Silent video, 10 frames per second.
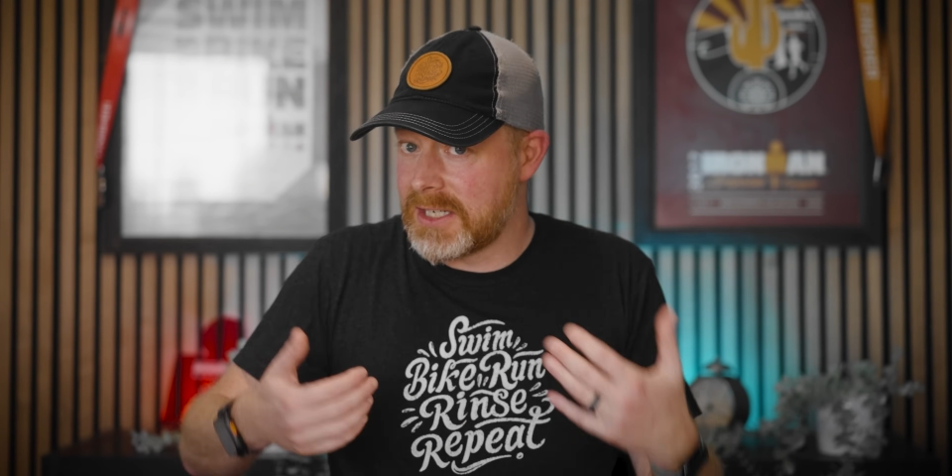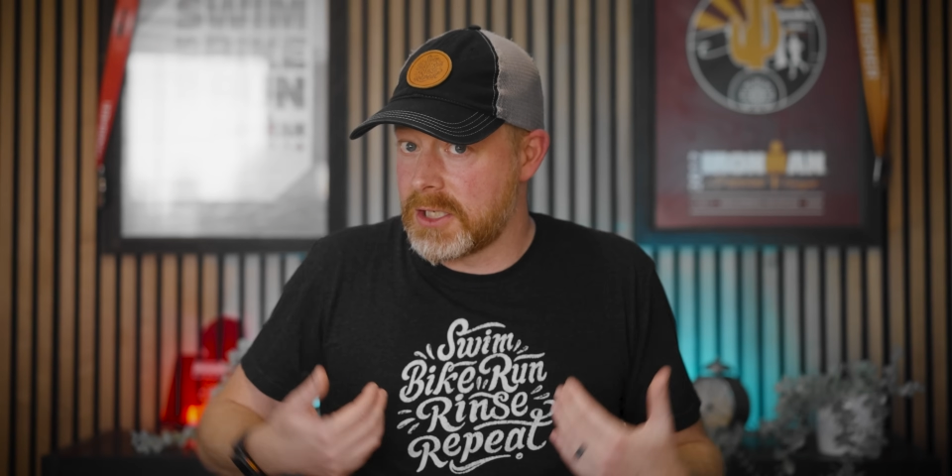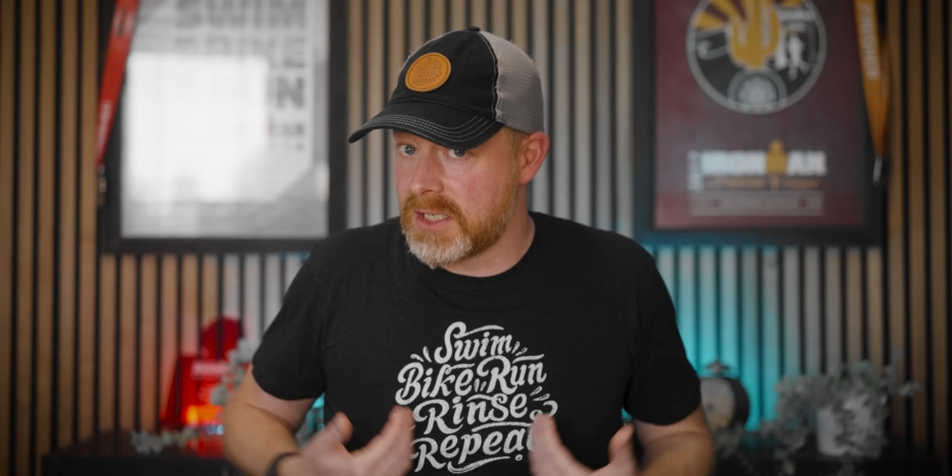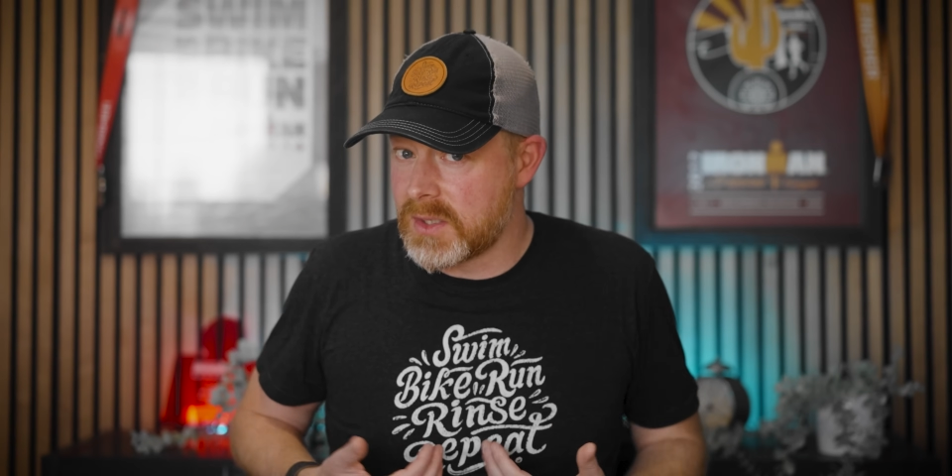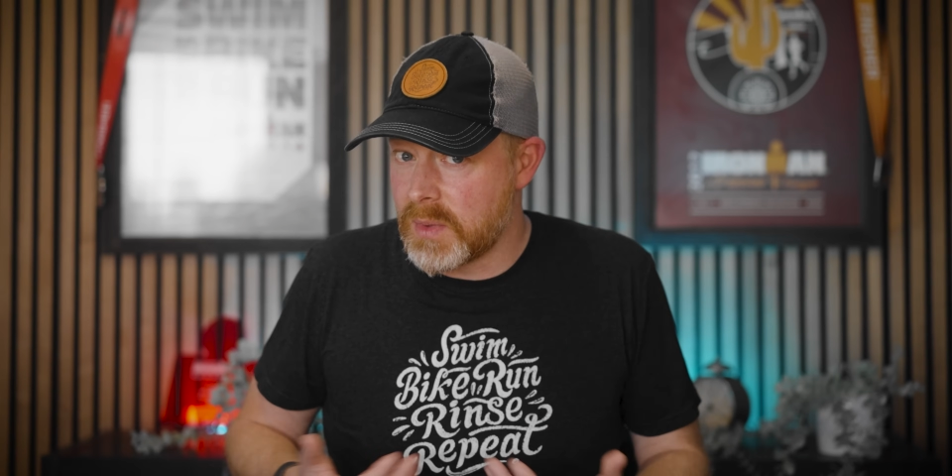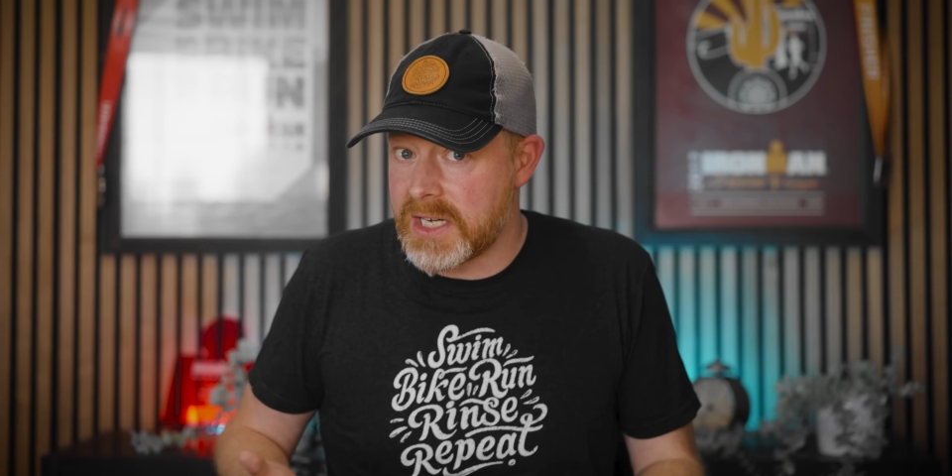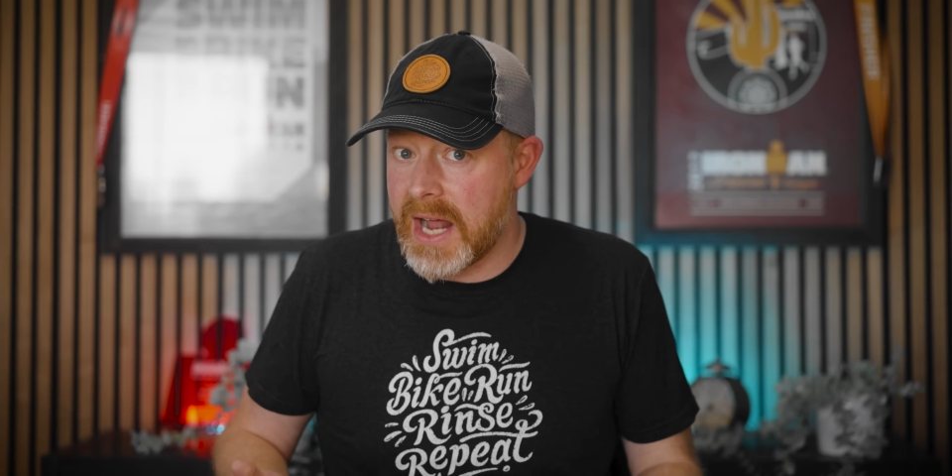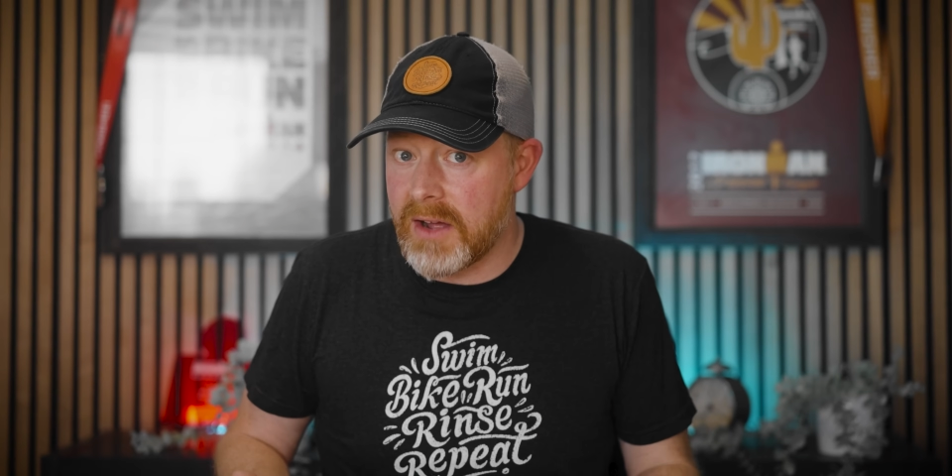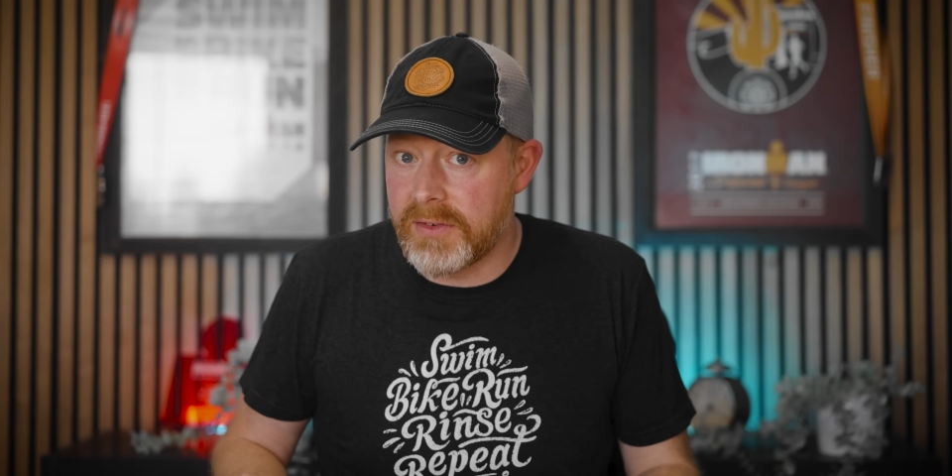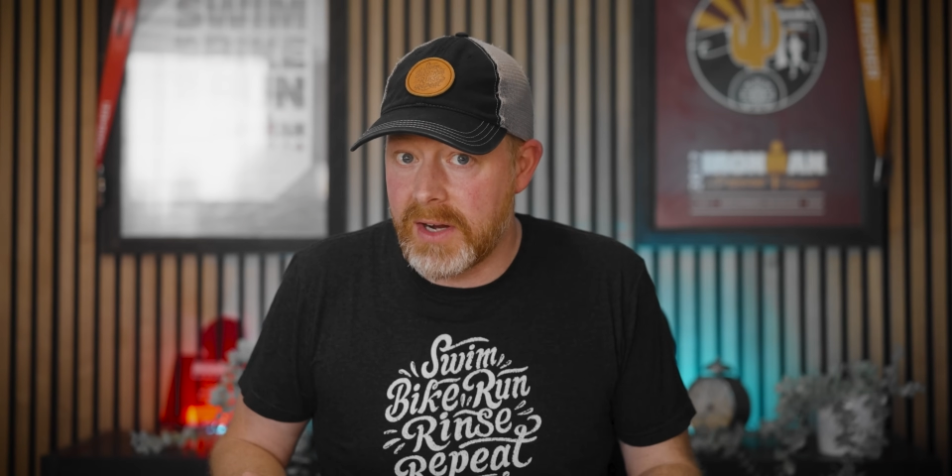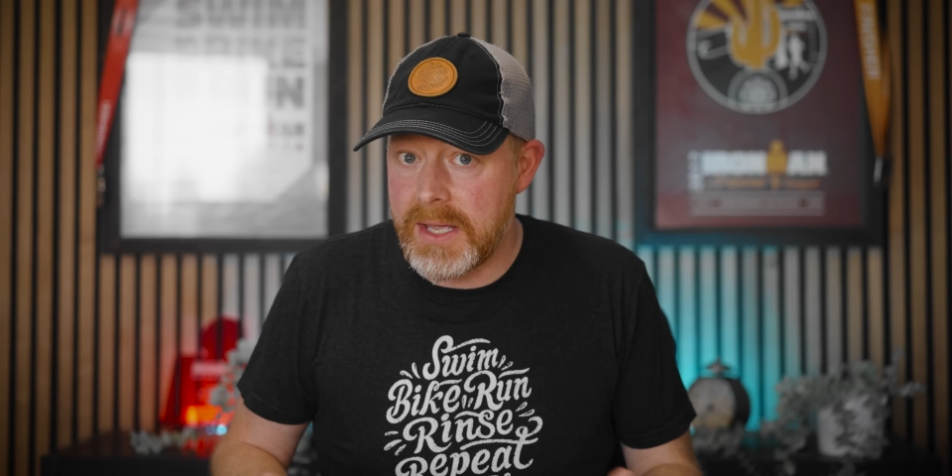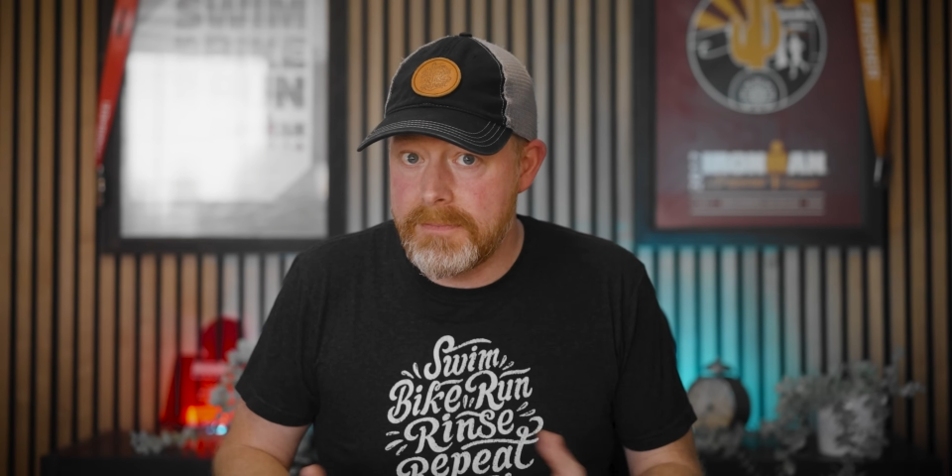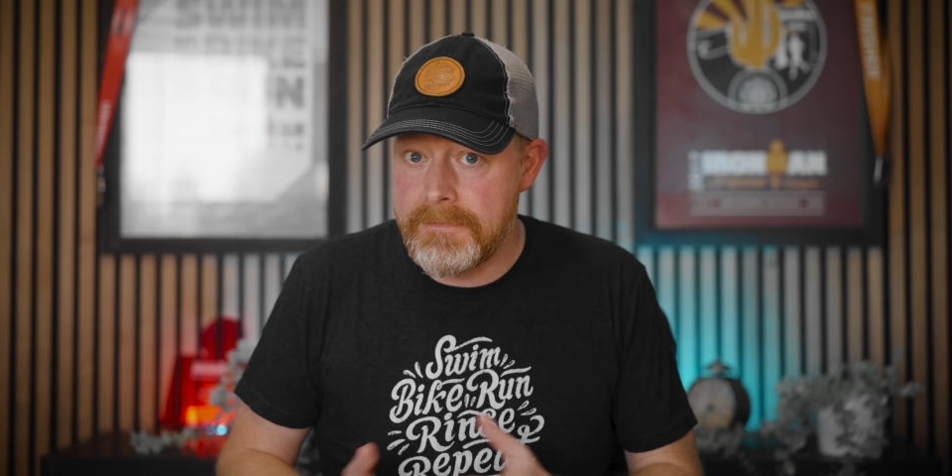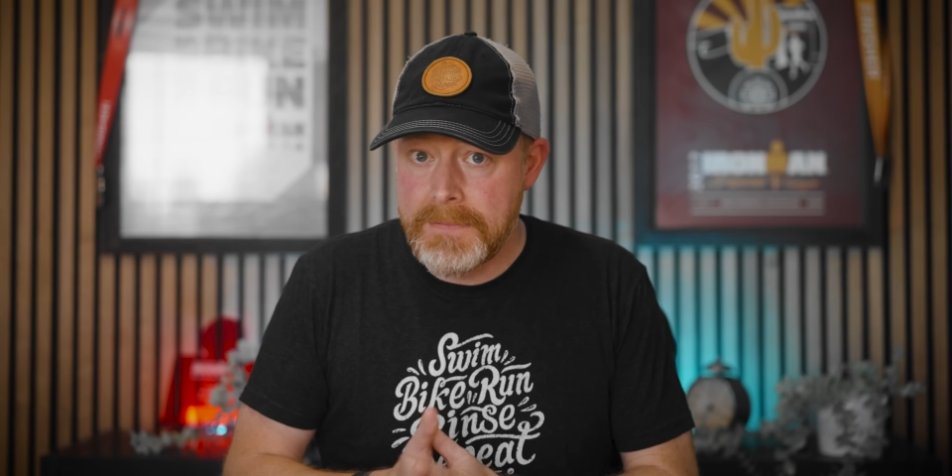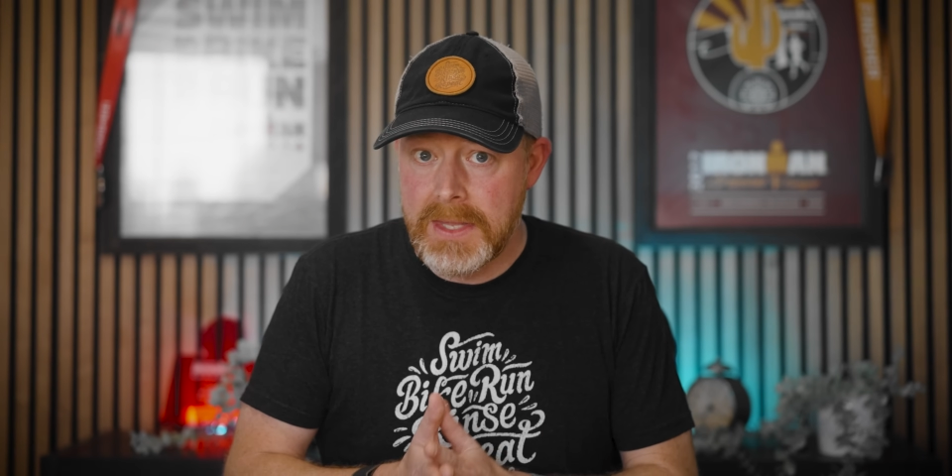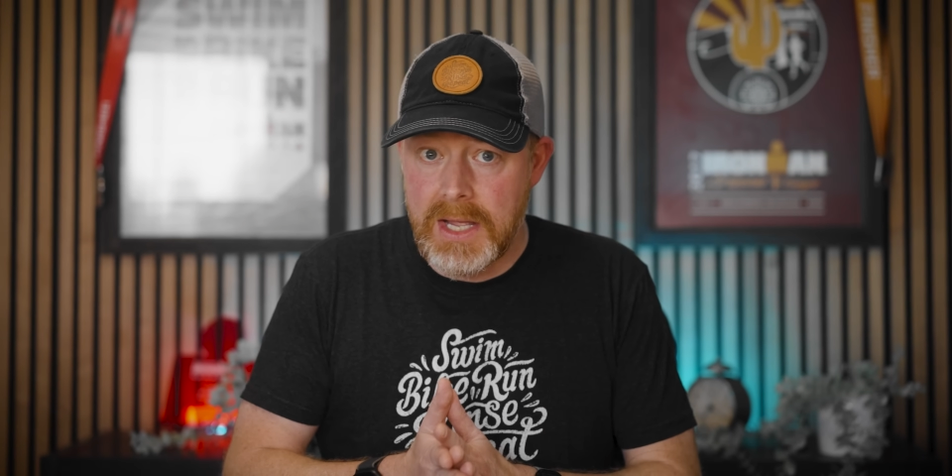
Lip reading: I should switch it out for him?